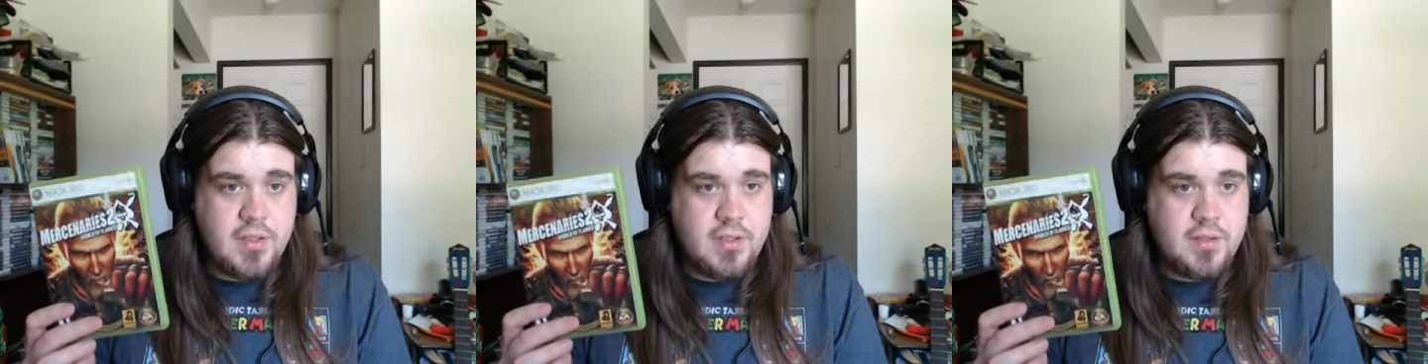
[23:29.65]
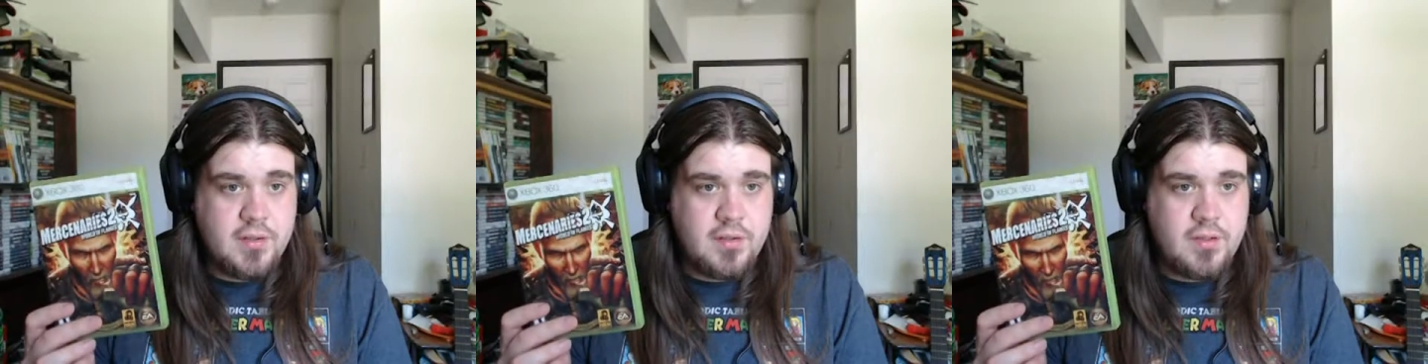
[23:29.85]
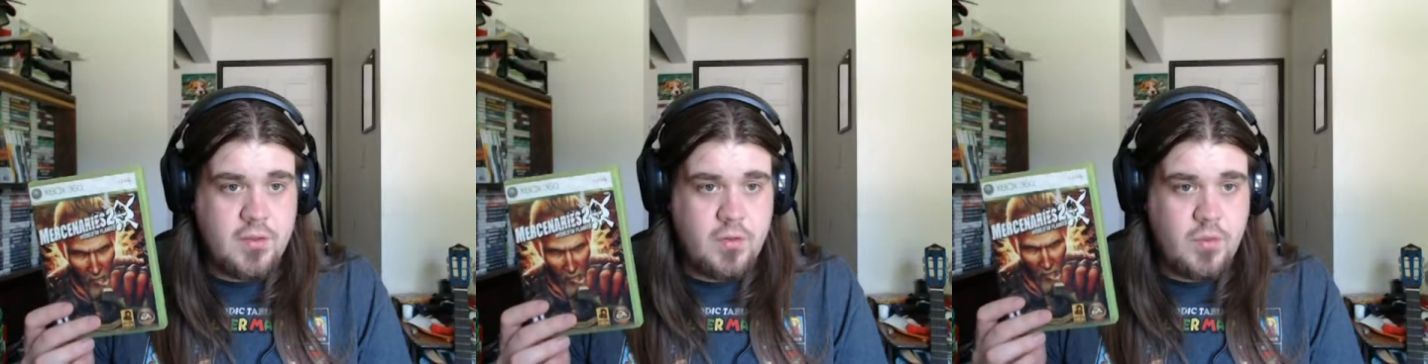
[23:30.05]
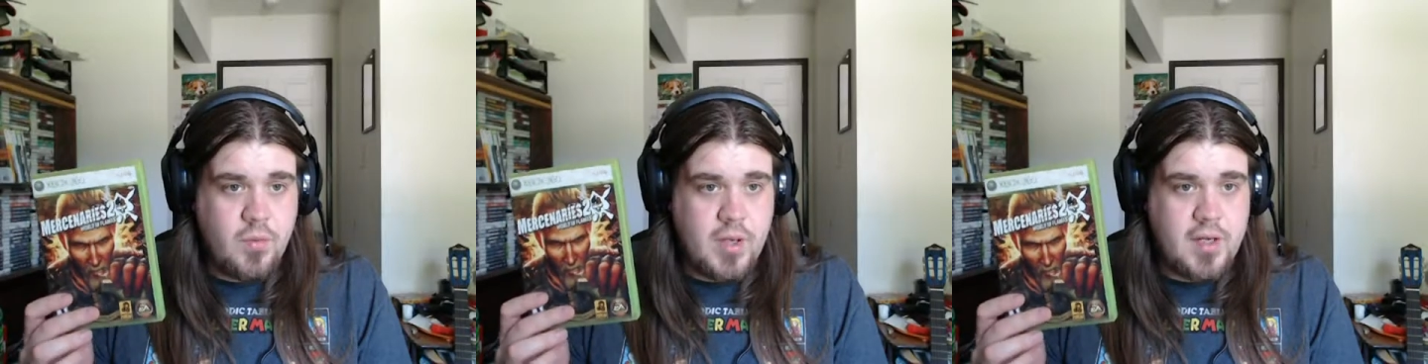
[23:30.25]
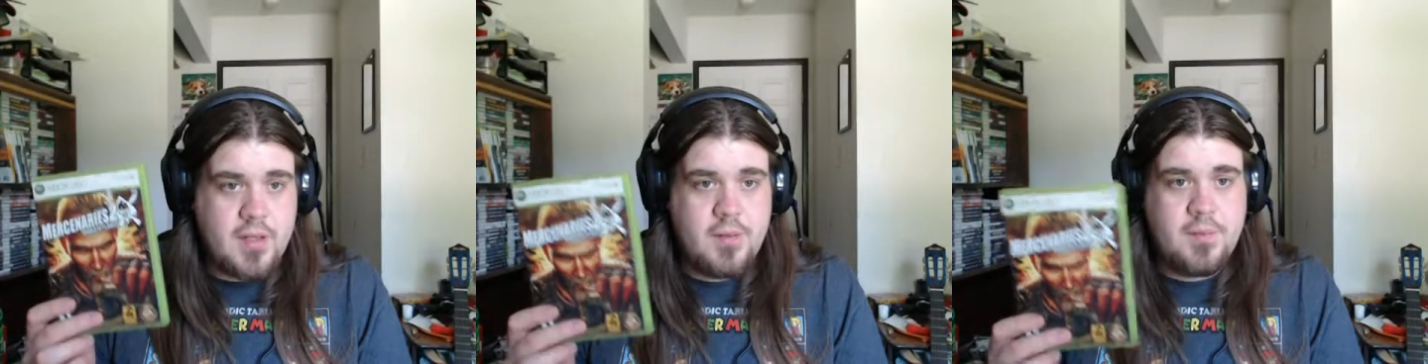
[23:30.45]
and you
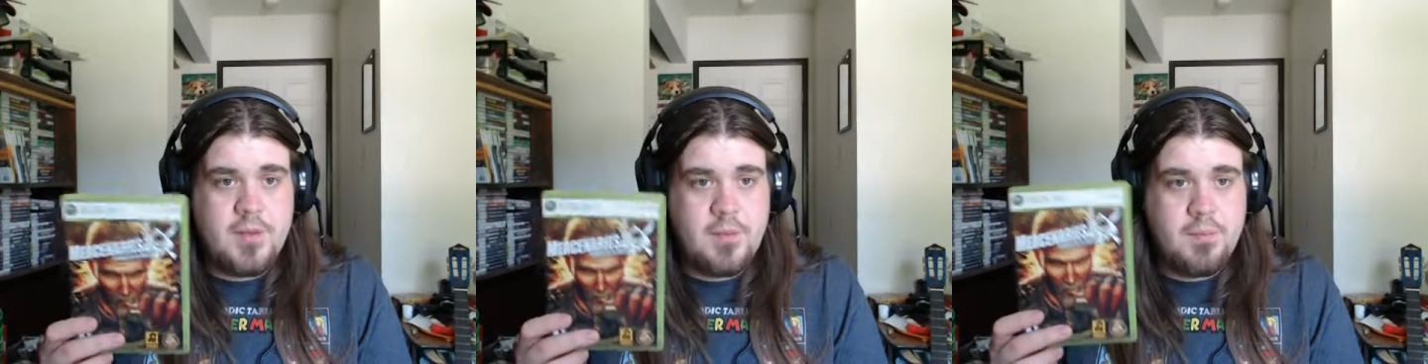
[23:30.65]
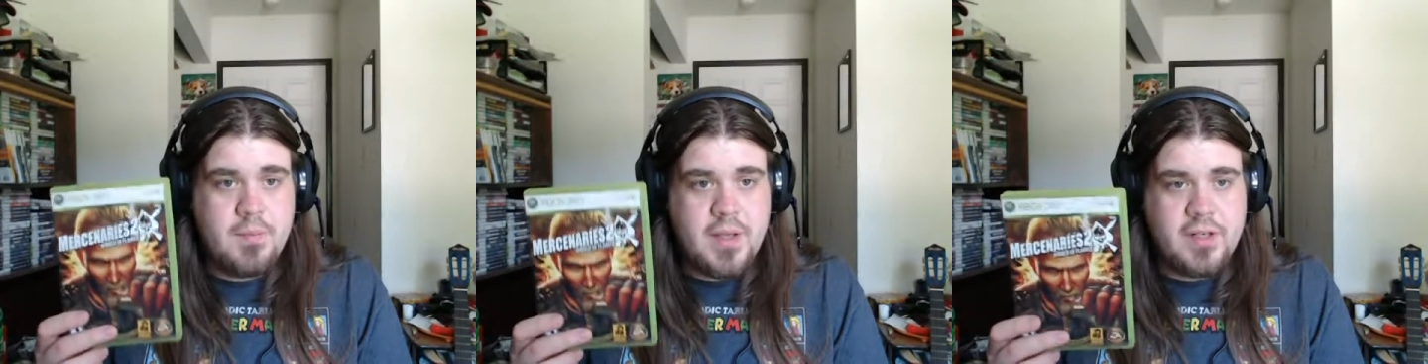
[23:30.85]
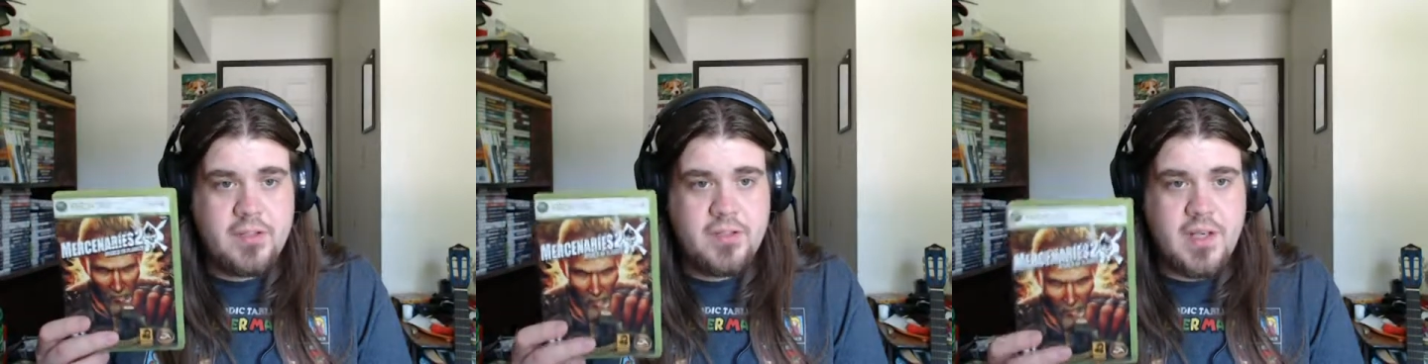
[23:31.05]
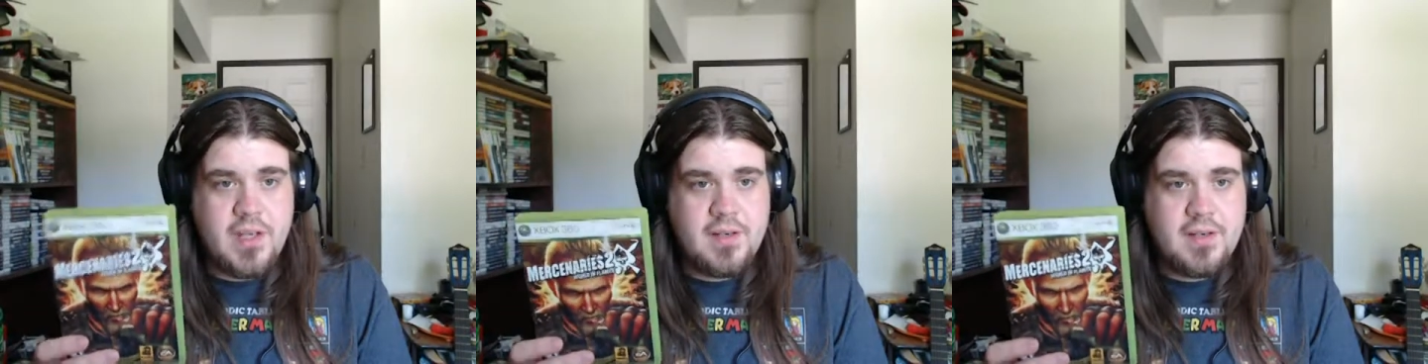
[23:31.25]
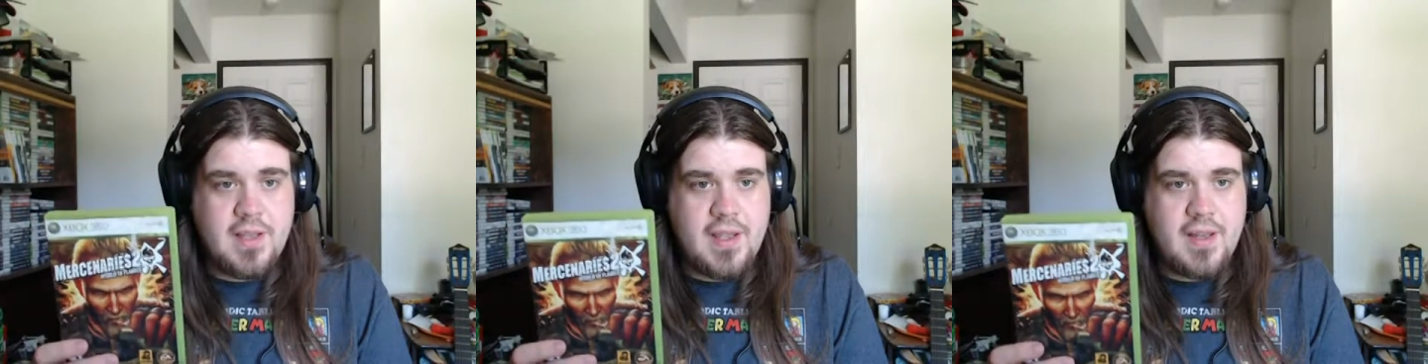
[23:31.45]
walk up to a big
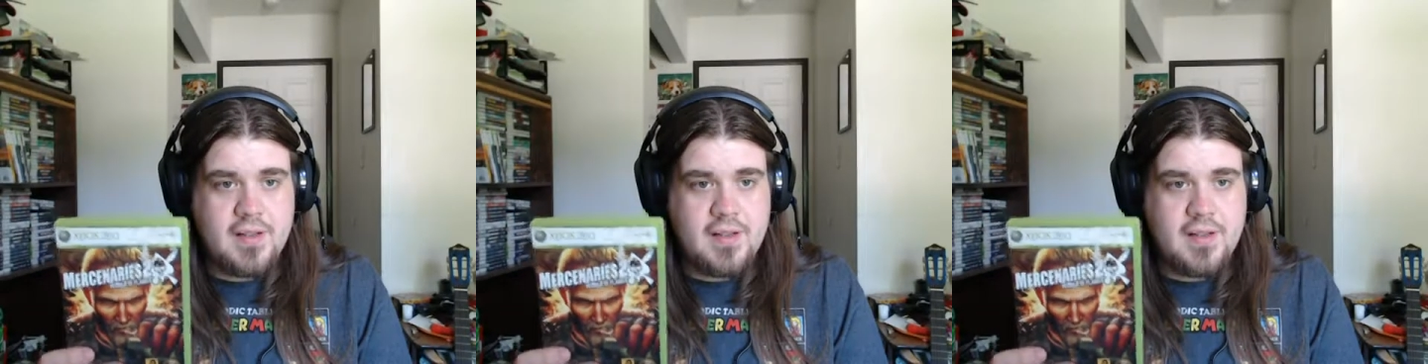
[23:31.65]
giant tank,